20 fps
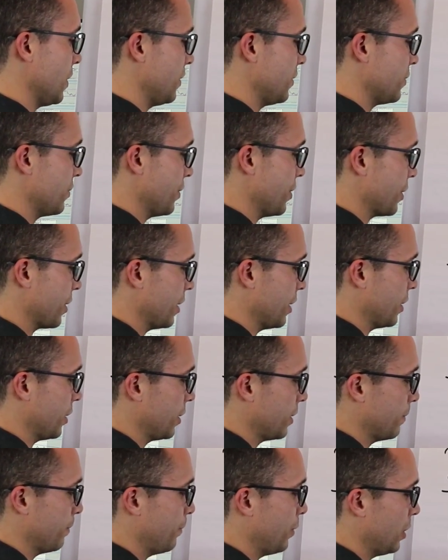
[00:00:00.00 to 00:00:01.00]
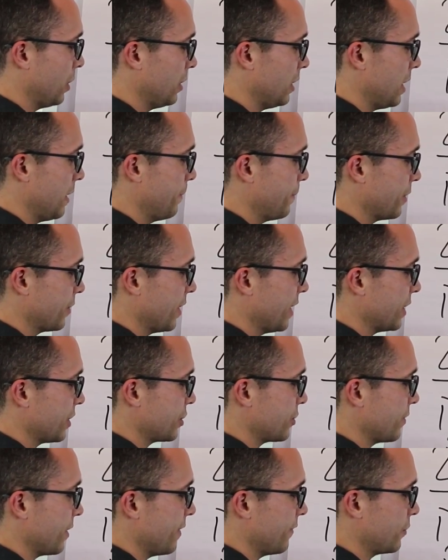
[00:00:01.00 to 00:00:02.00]
So you're going to pull up your
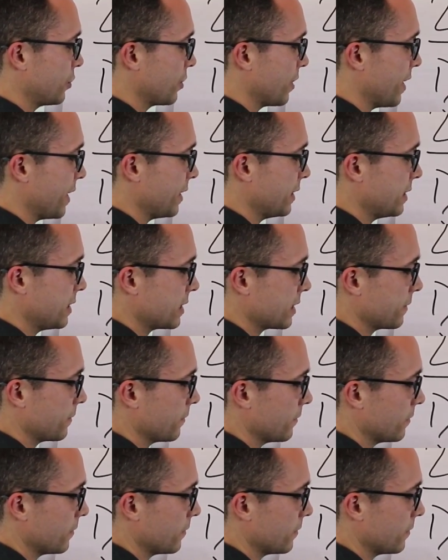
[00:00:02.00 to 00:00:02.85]
history of trades.